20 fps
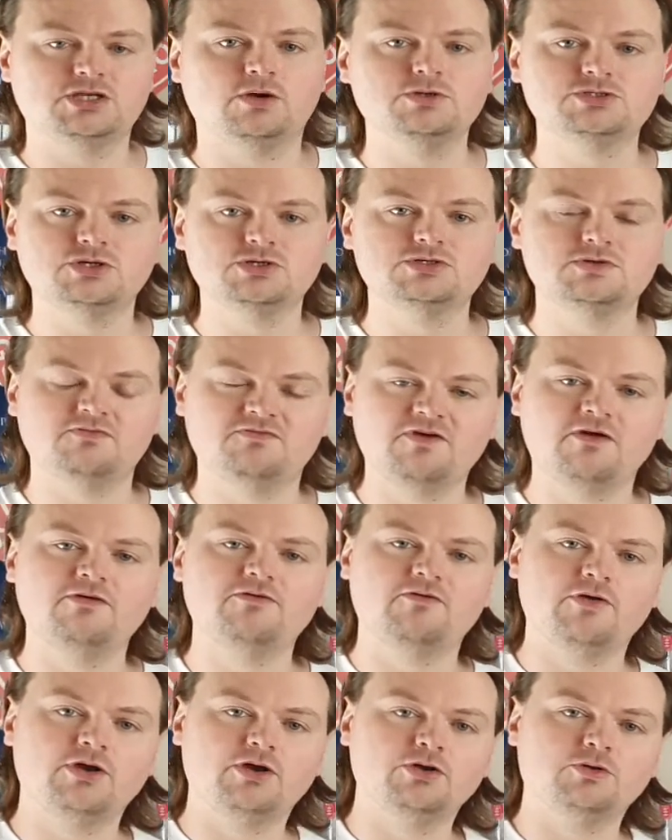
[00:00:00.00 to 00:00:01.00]
He's got some very,
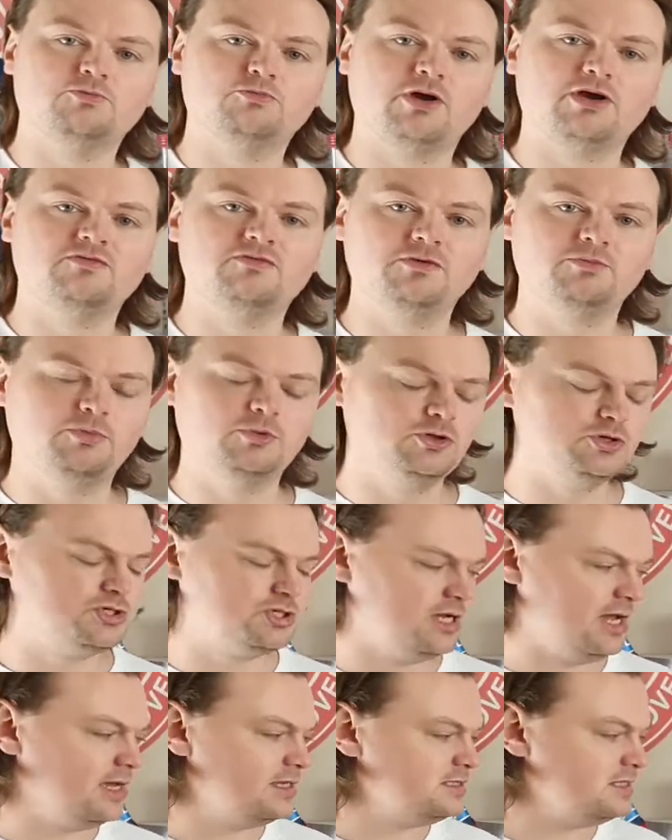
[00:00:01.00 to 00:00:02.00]
very good Bradford Bull
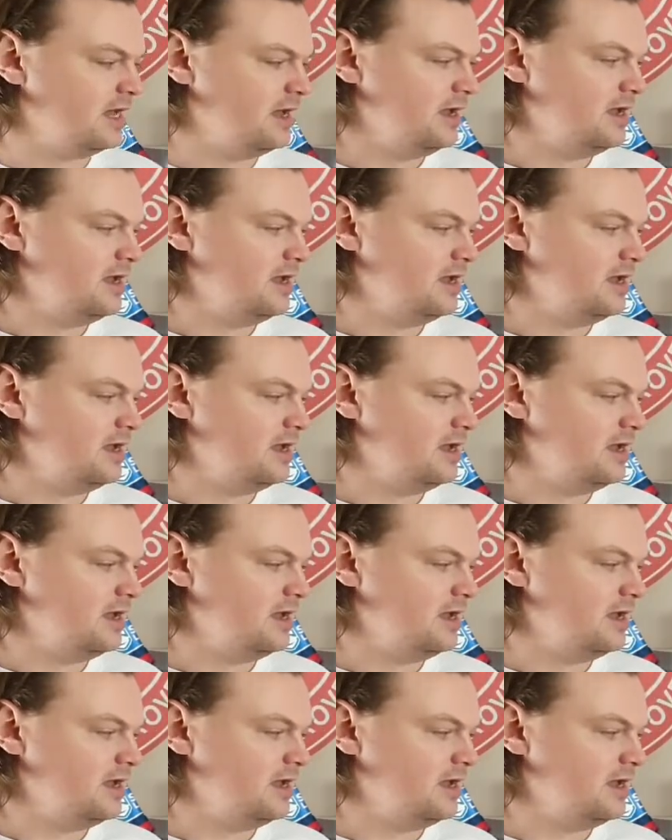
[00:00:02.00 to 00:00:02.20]
shirts